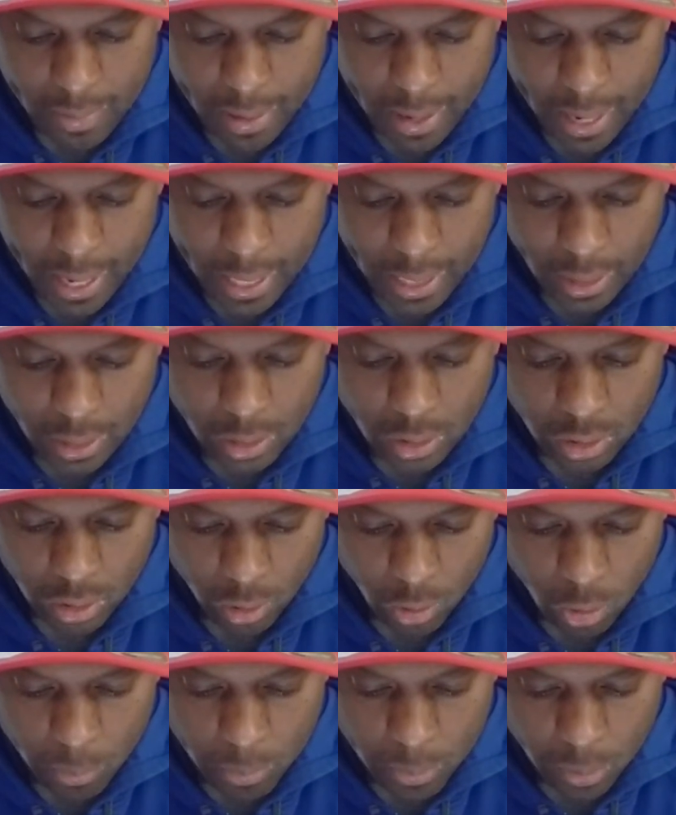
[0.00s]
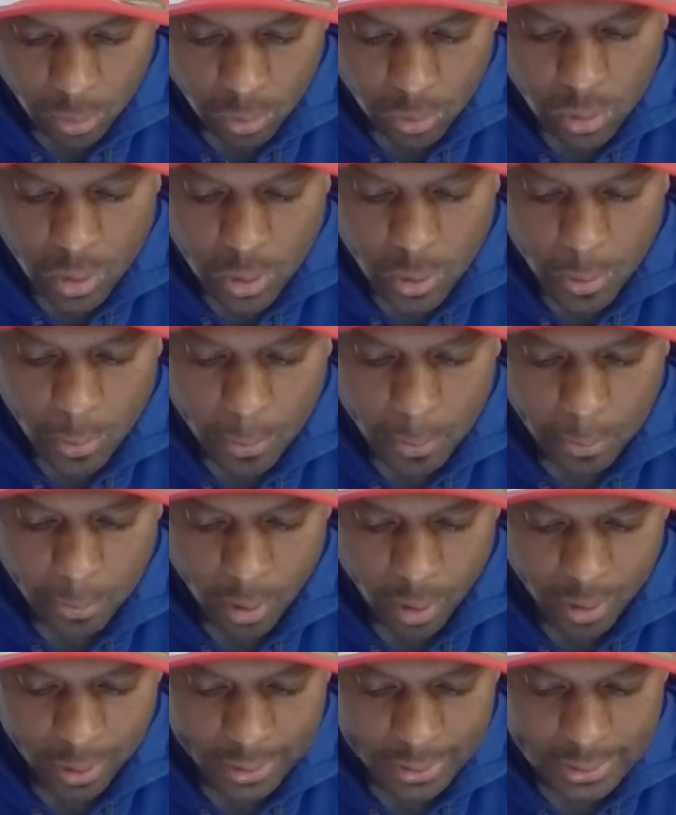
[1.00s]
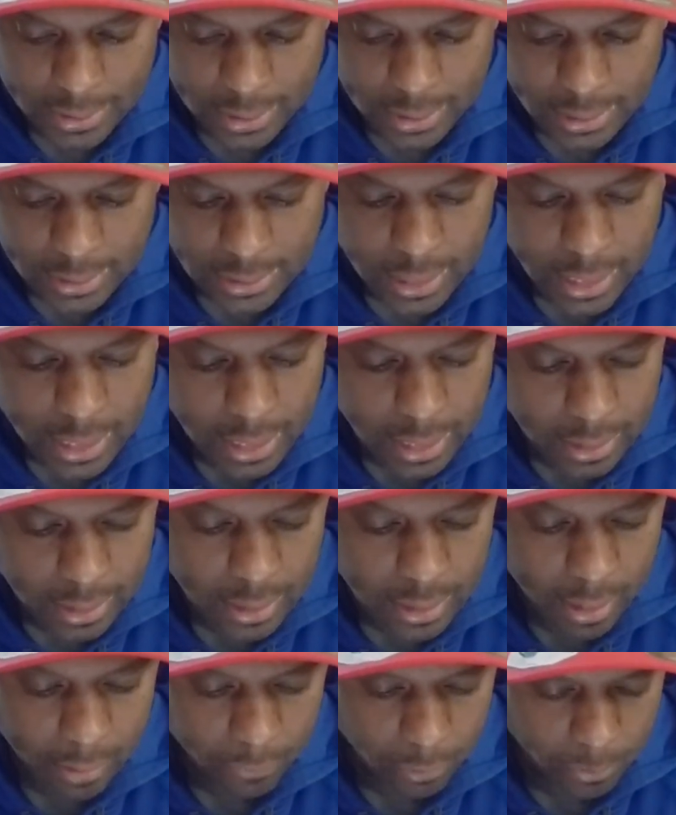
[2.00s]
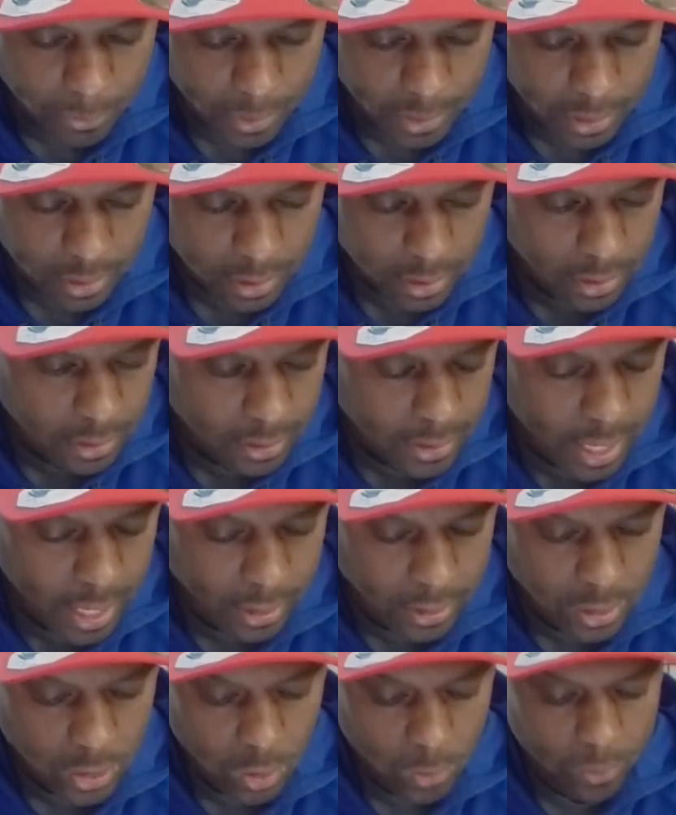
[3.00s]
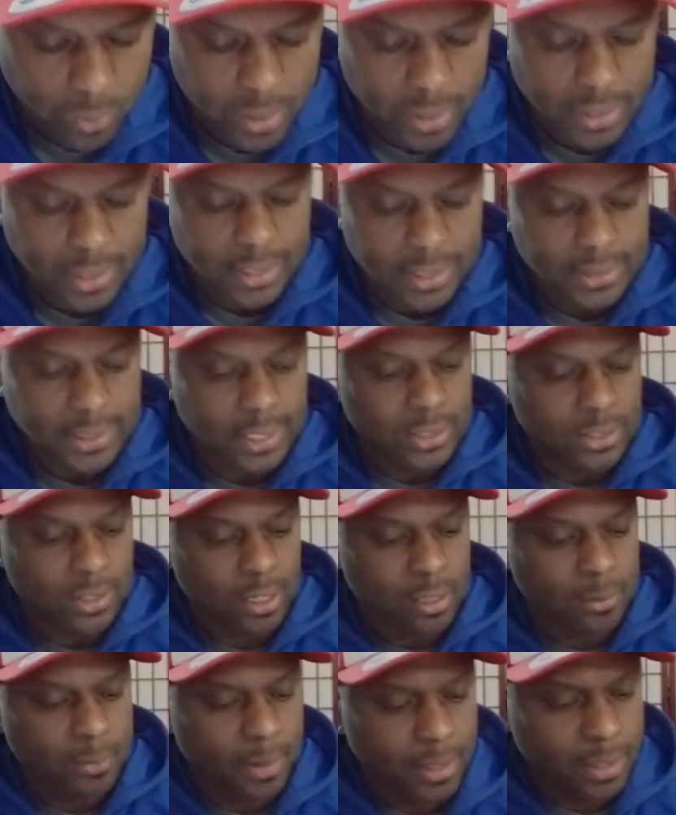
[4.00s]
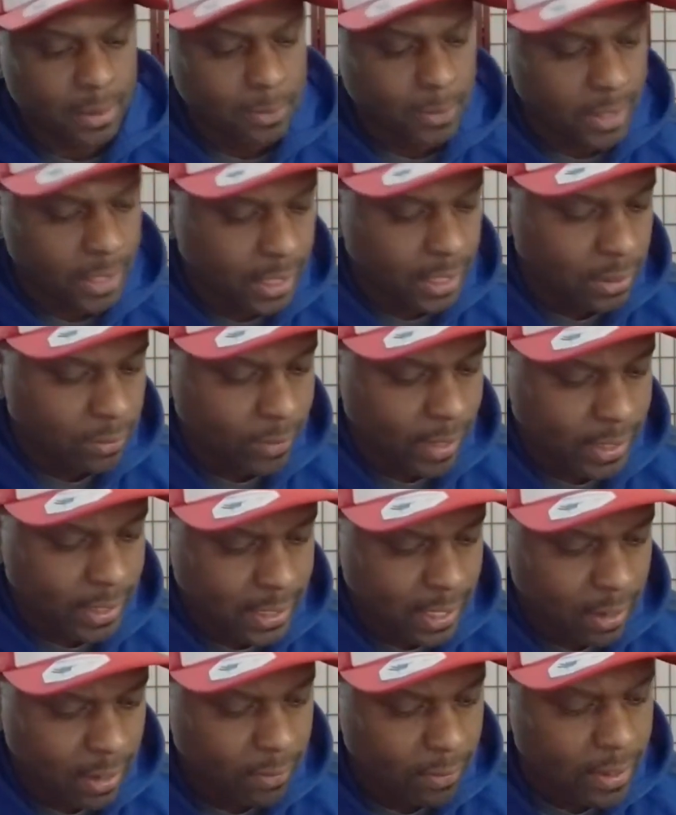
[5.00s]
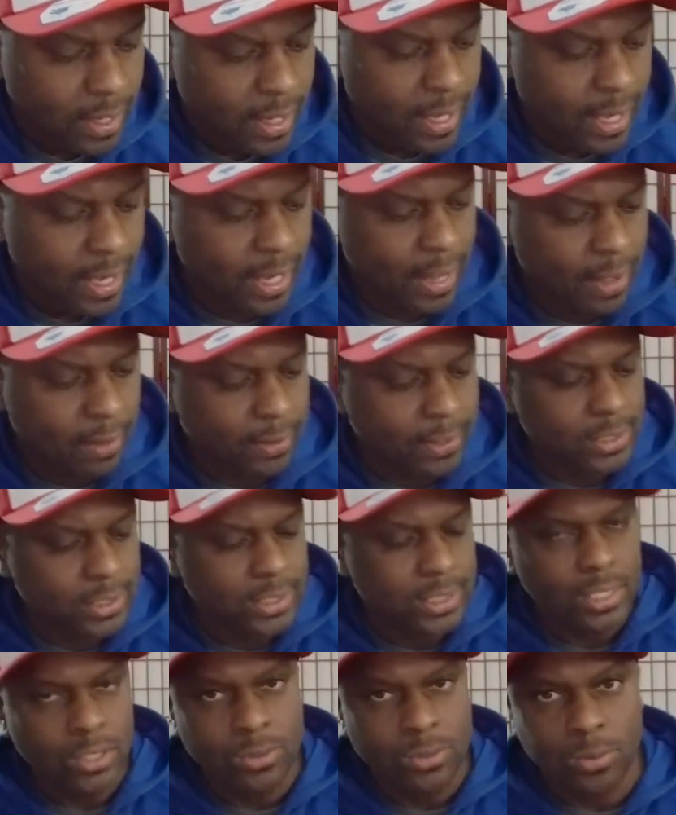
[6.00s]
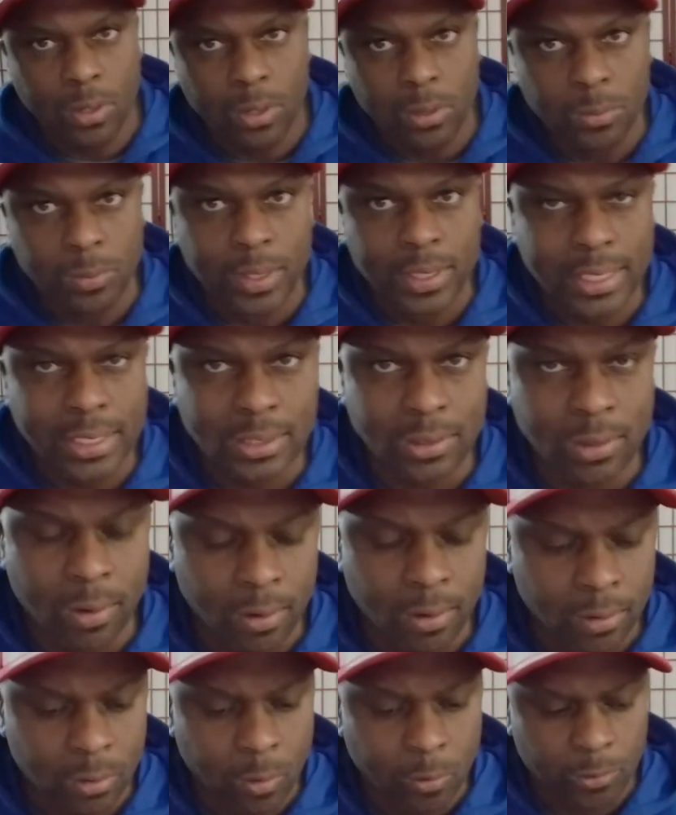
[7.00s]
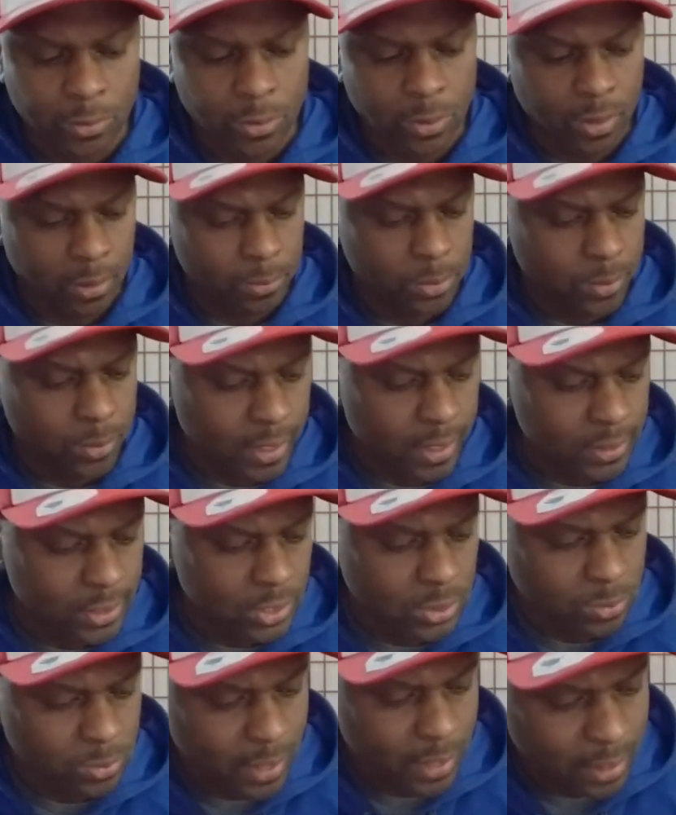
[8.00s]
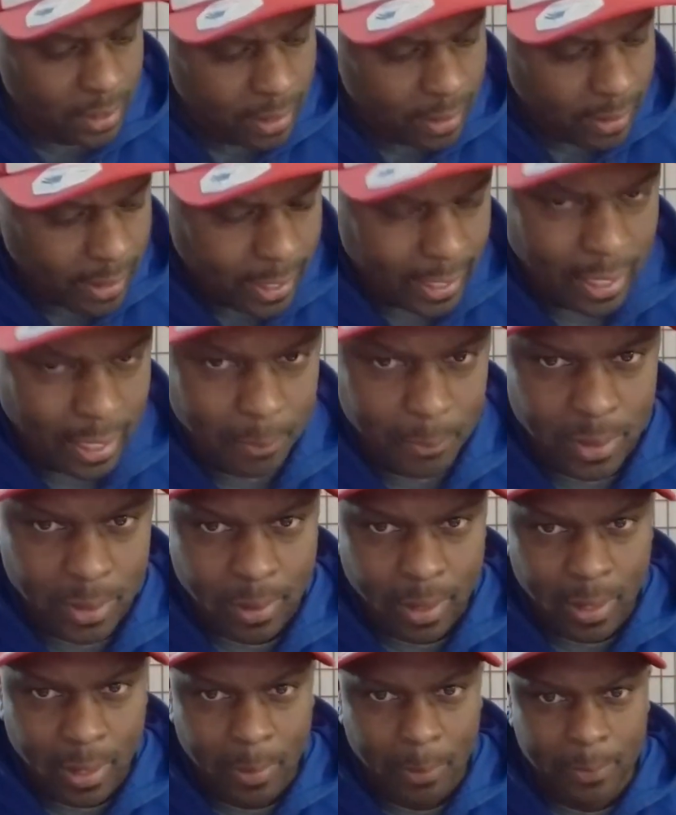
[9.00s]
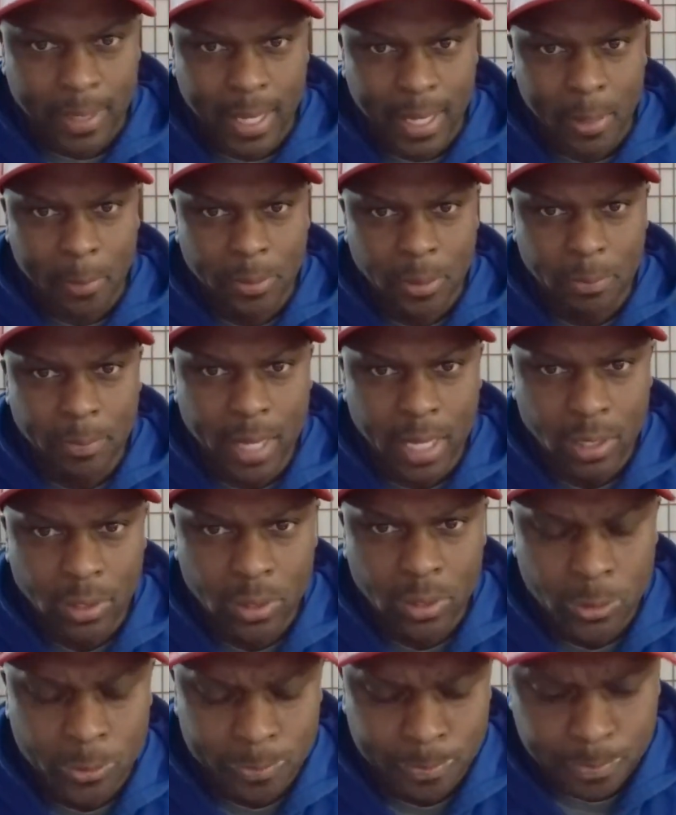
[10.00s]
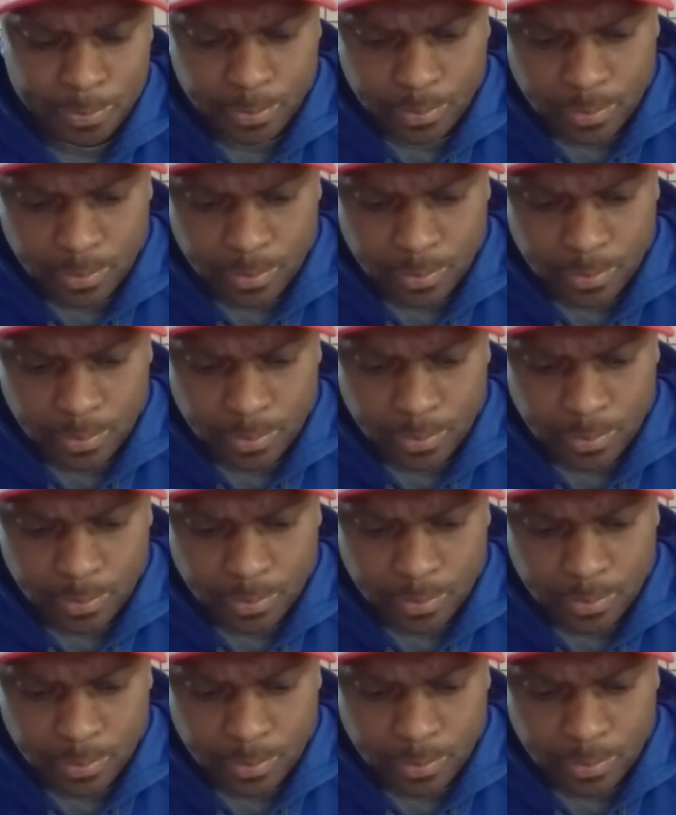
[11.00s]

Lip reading: a global Marxist government. Now, one of the things I talk about, and I'm going to end right there, and I'll continue on with this article throughout this week, and I'm going to kind of put my own